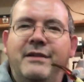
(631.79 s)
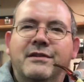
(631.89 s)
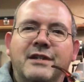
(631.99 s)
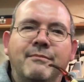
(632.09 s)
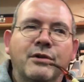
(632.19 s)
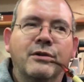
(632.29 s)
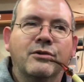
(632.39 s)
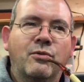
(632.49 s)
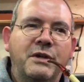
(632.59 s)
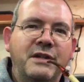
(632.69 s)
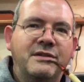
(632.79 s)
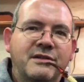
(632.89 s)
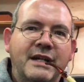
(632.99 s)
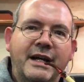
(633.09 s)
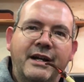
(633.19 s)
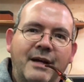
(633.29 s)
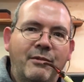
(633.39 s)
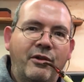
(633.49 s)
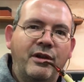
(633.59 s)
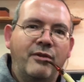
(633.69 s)
the December 22nd, I
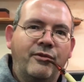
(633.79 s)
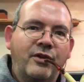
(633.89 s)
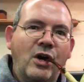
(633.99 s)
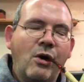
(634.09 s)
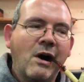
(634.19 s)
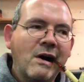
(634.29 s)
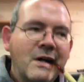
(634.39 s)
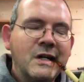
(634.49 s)
believe. So